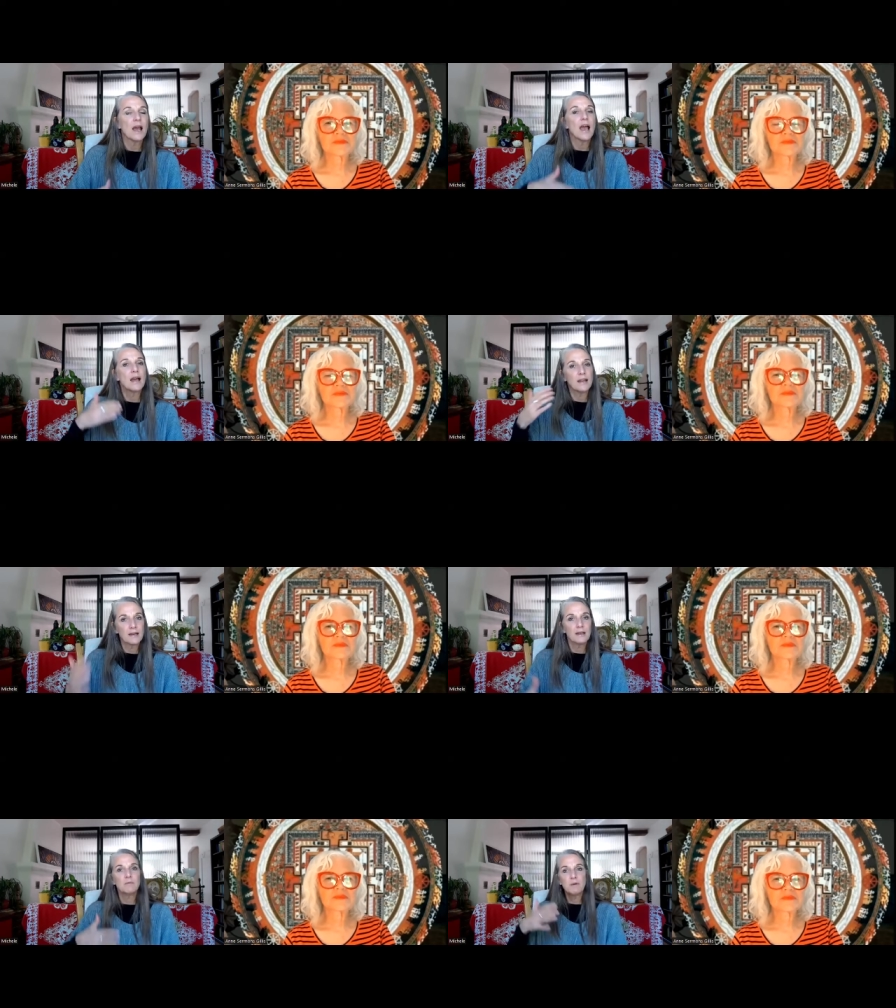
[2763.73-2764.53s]
and it
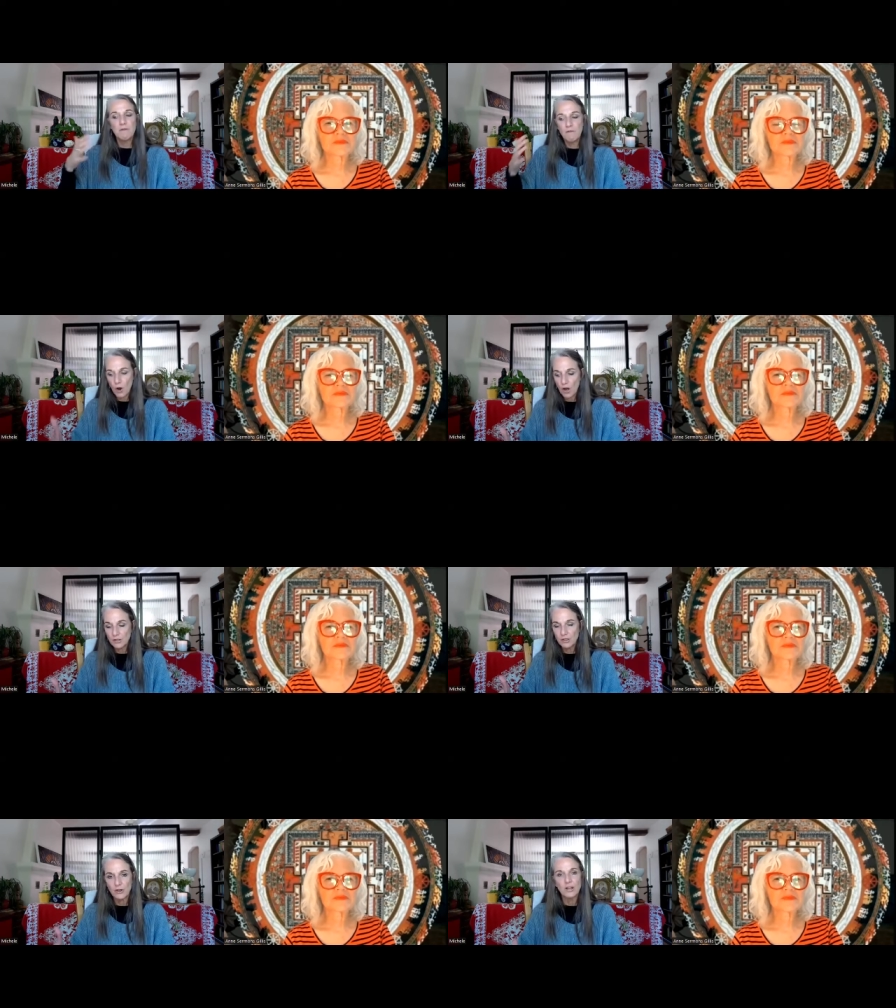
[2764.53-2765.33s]
can be
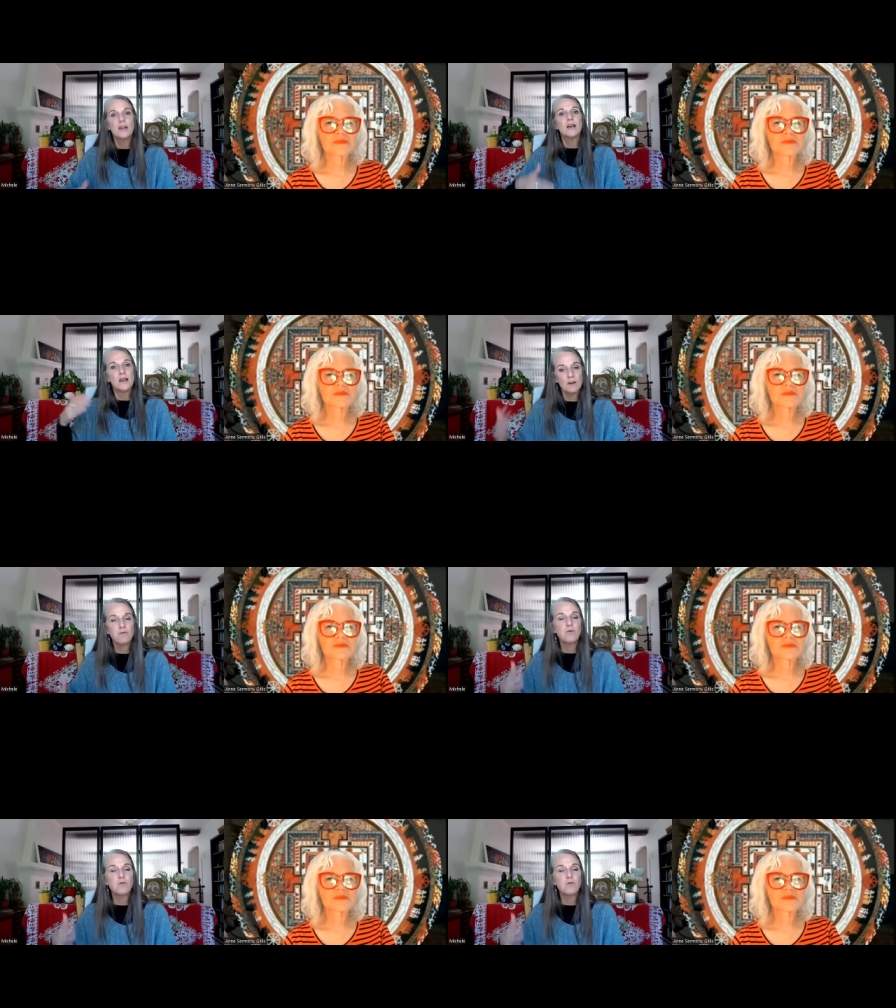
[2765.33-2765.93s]
fostered if